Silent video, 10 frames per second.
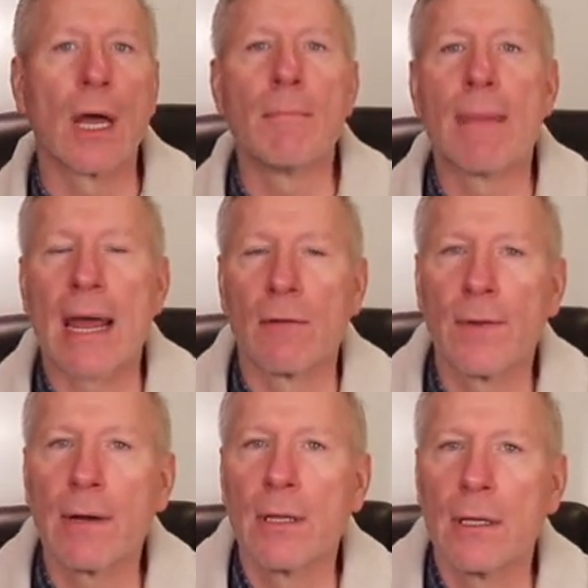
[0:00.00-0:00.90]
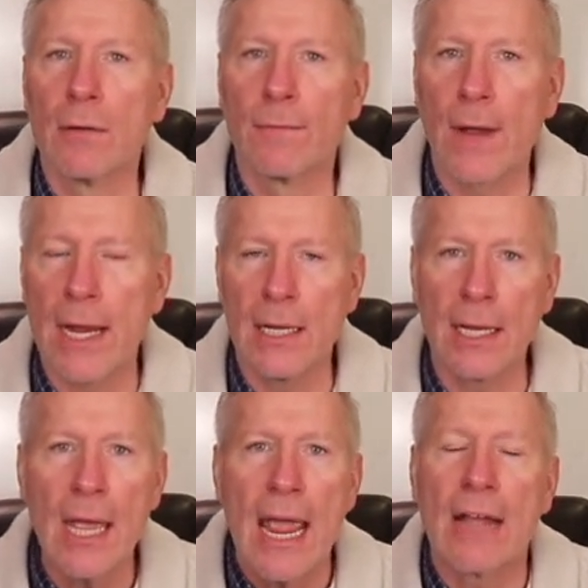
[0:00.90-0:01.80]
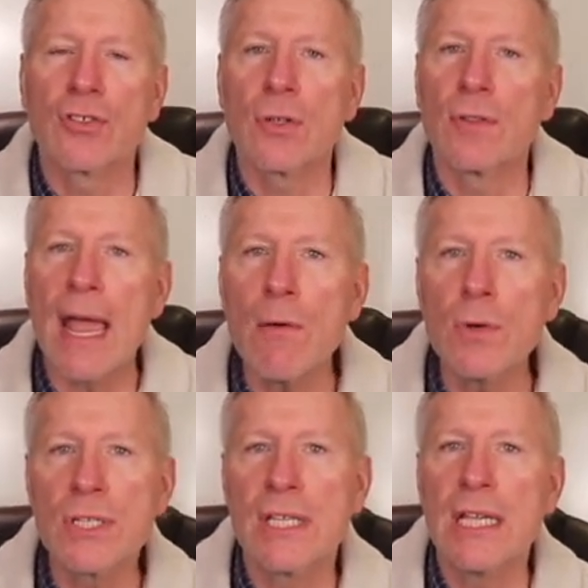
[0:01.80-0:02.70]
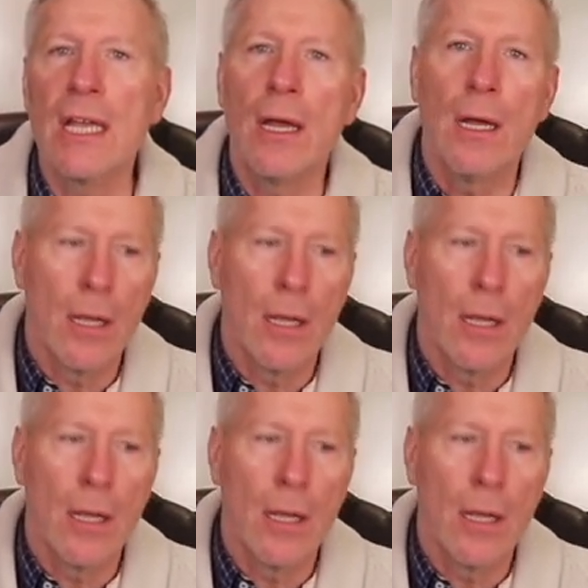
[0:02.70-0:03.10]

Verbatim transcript: gun battle very little fighting and so that was the